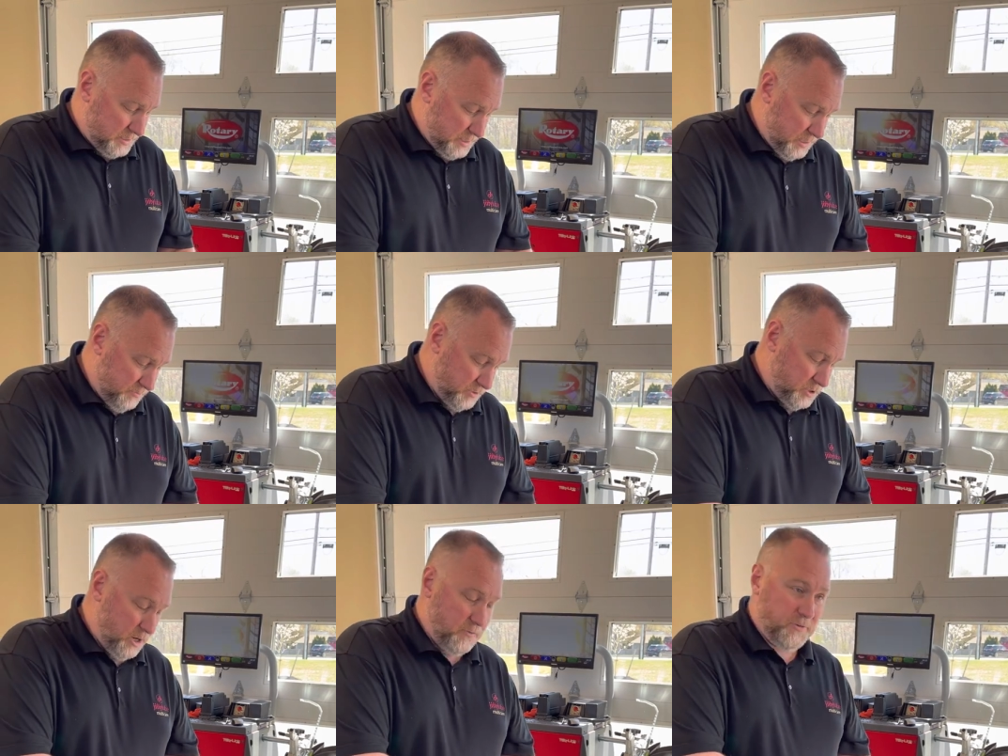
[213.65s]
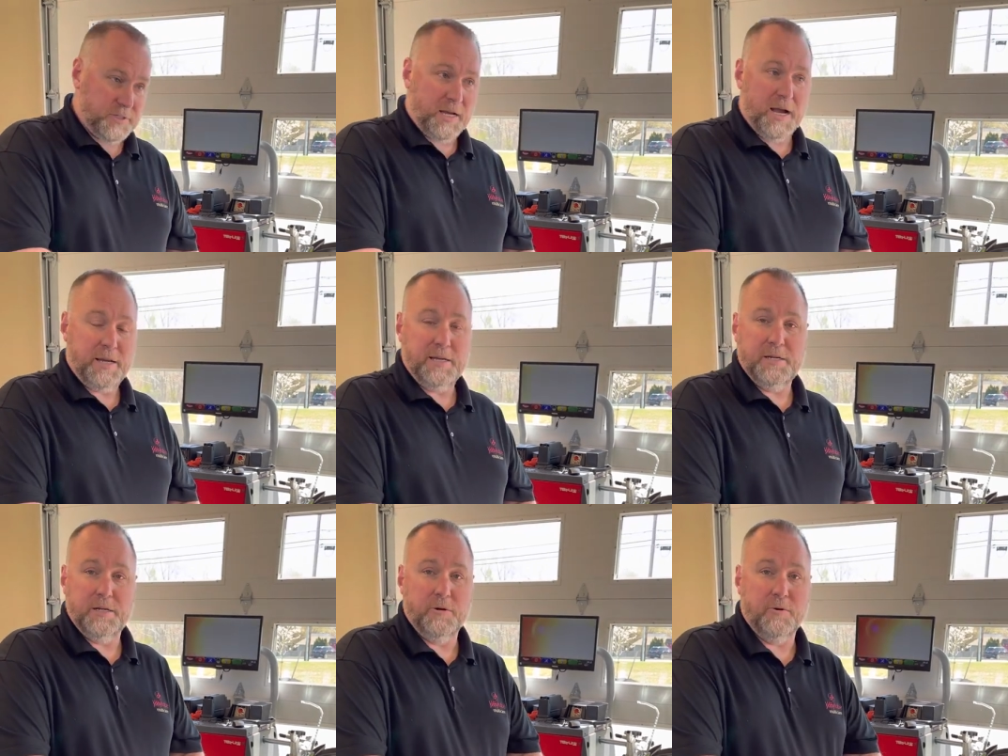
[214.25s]
if it's off a
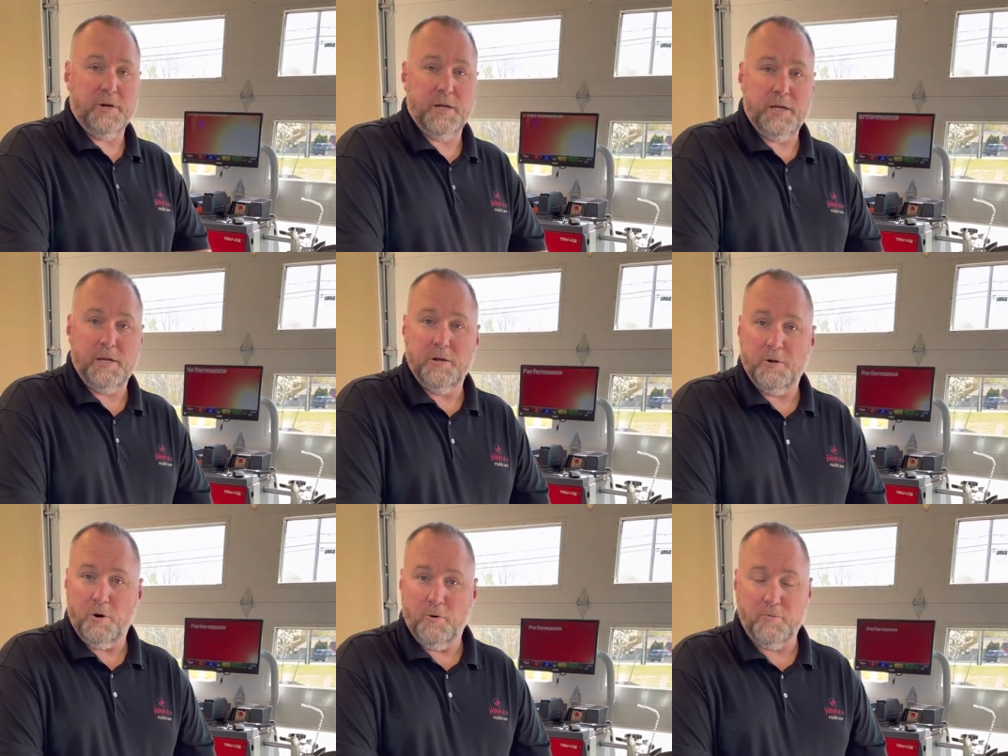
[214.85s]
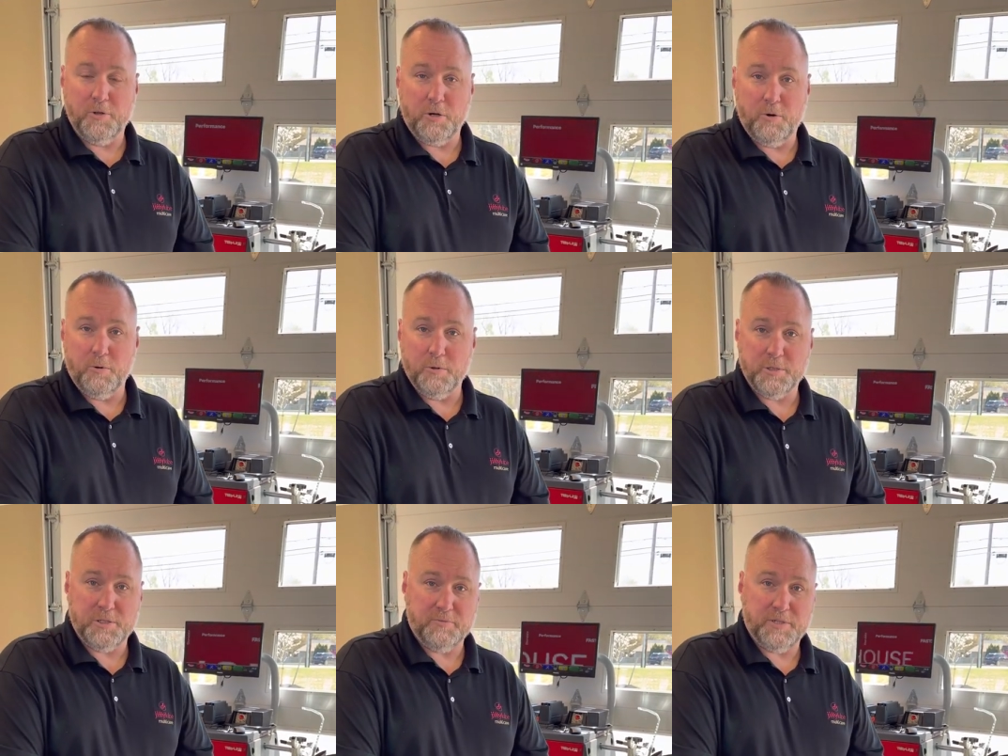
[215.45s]
tiny degree over the
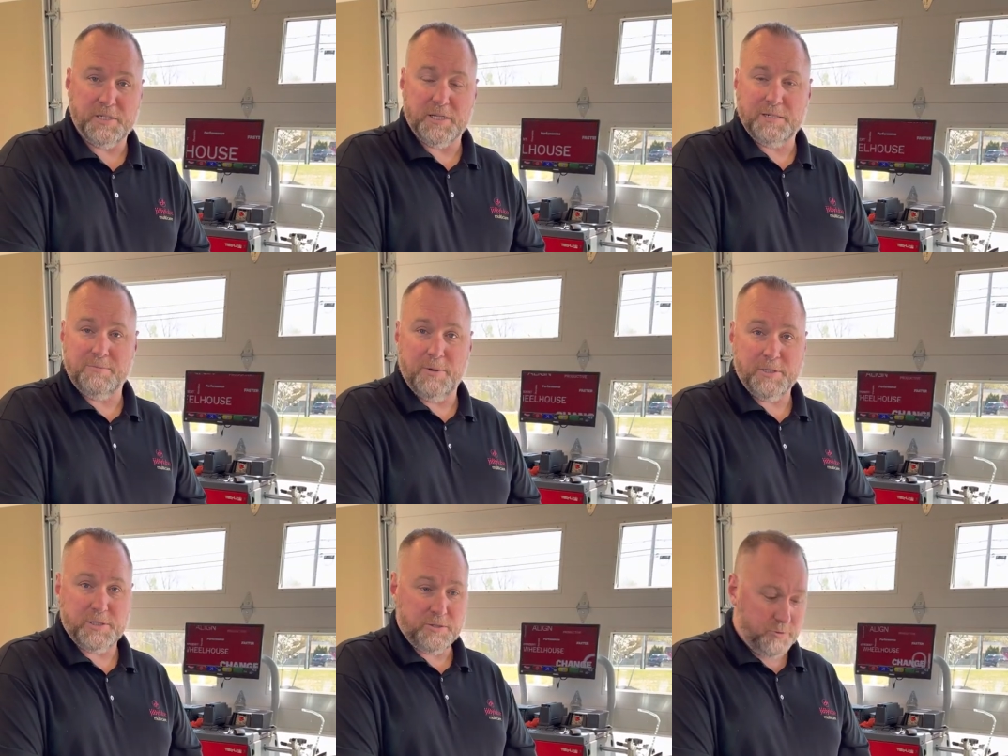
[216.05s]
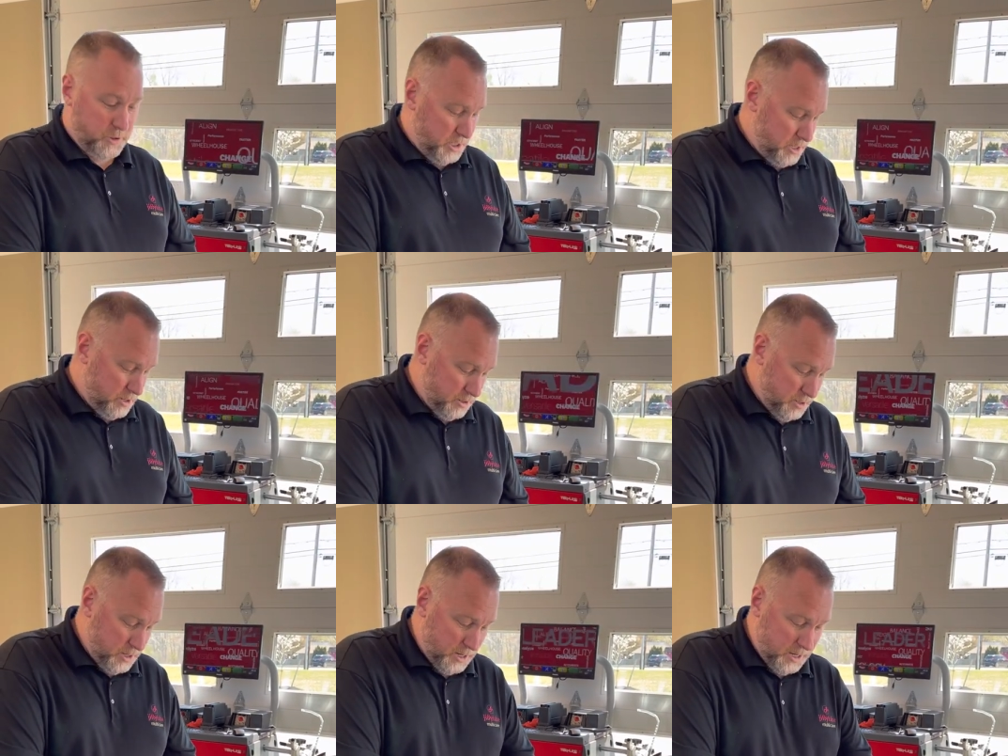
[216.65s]
course of 6 months to a
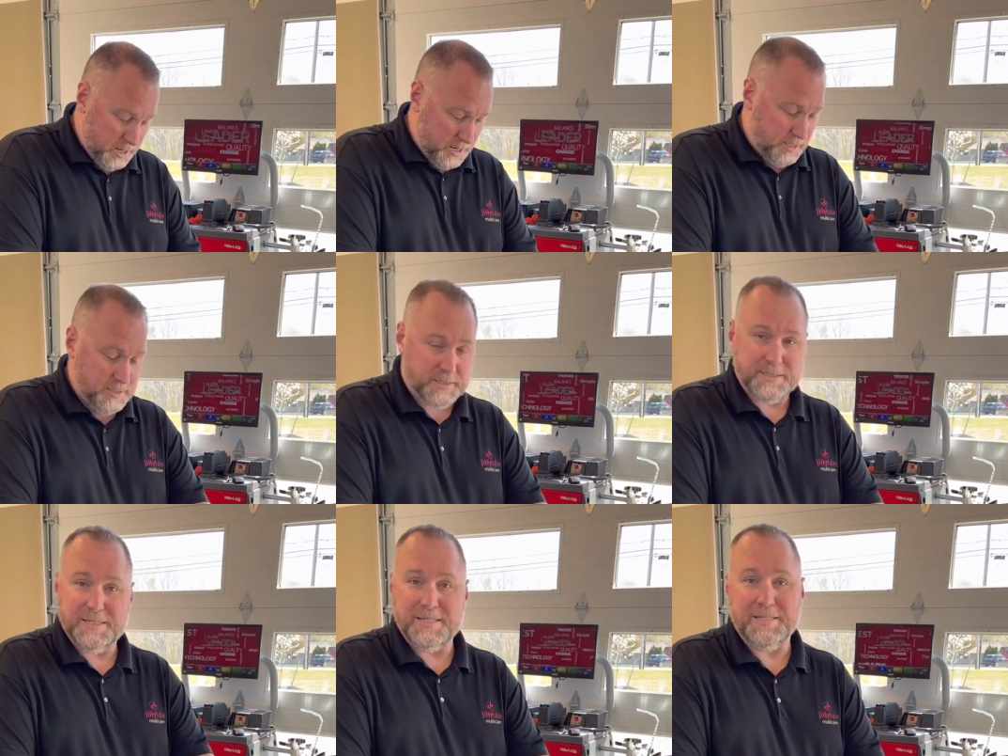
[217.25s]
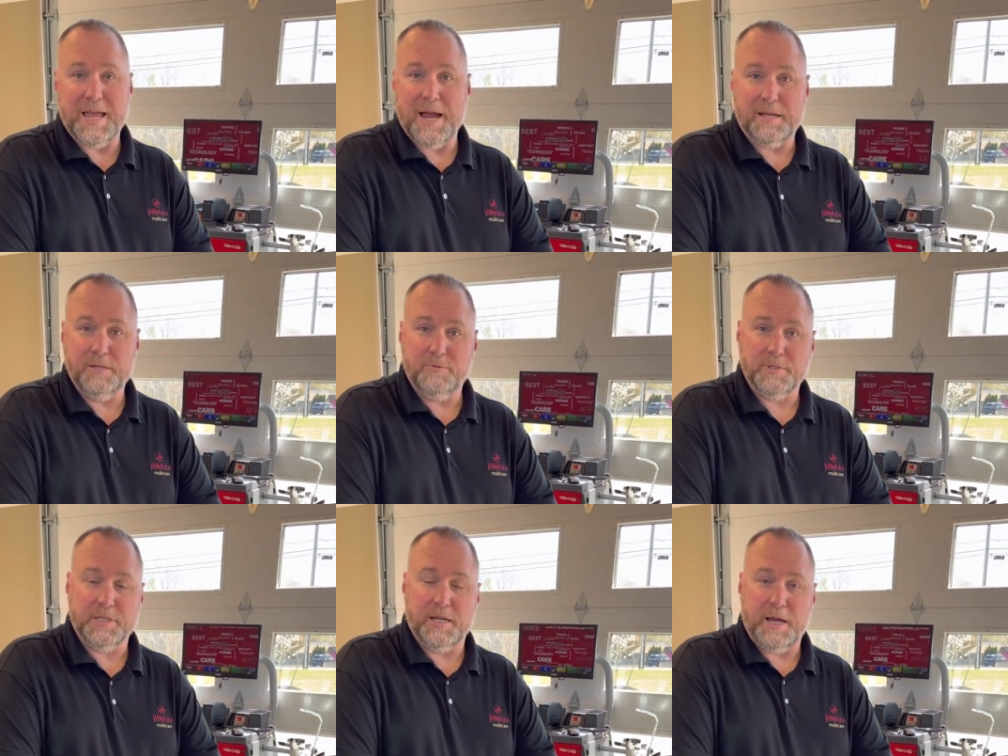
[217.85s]
year, this is exactly
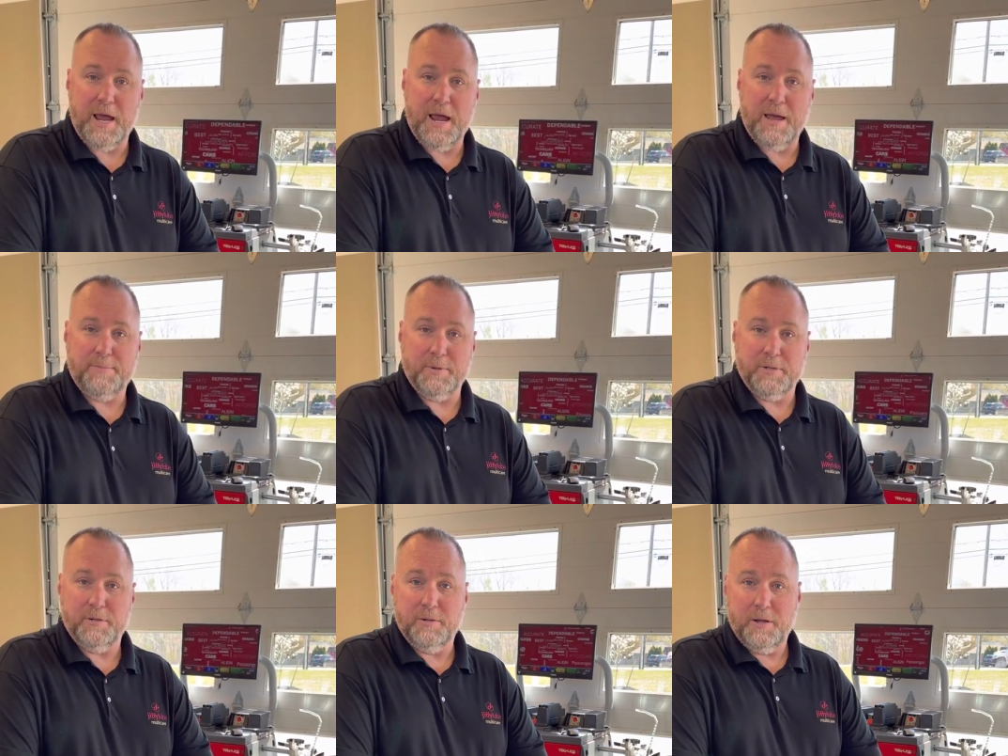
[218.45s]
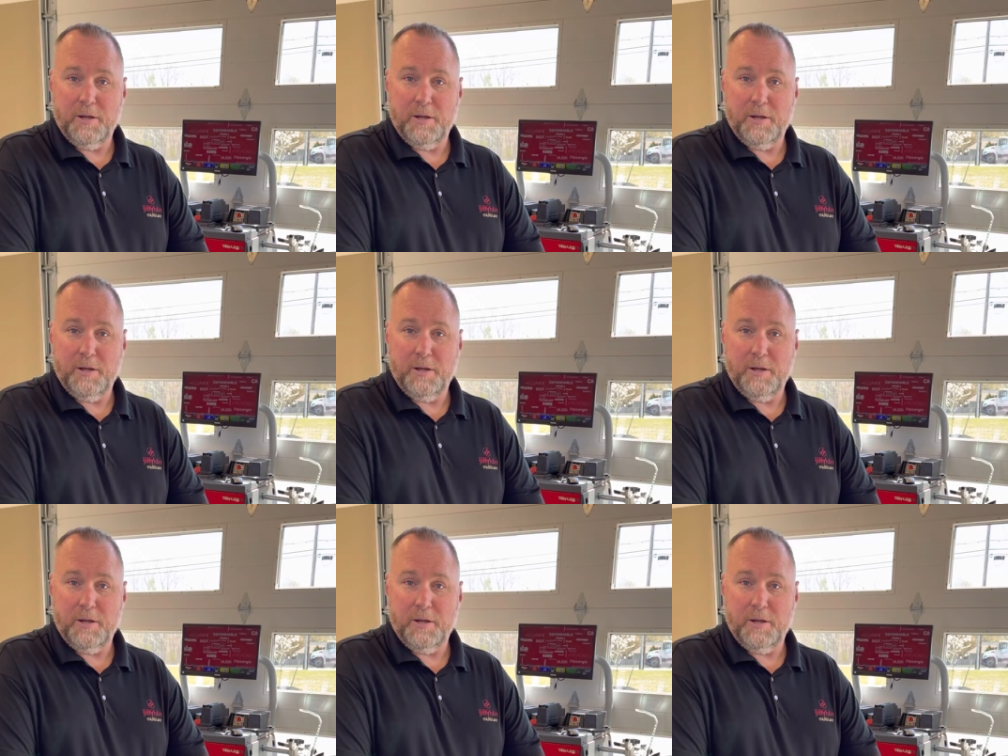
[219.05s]
what's gonna happen.